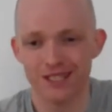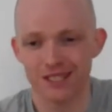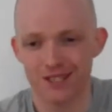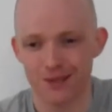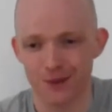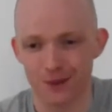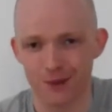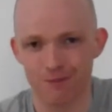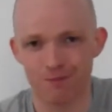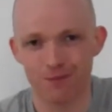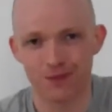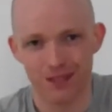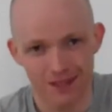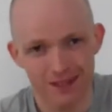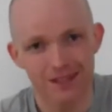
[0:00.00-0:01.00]
So,
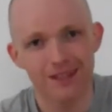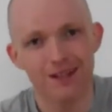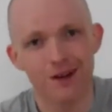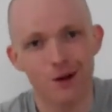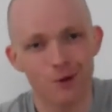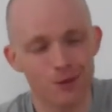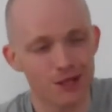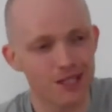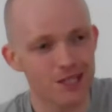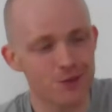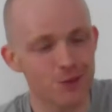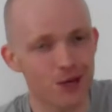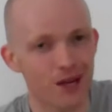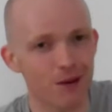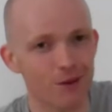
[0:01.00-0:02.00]
hope
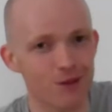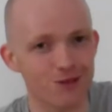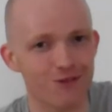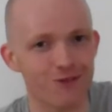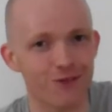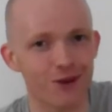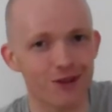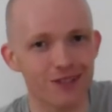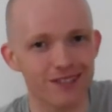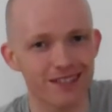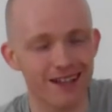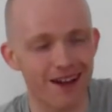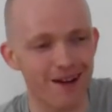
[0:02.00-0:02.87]
today's workout was fun.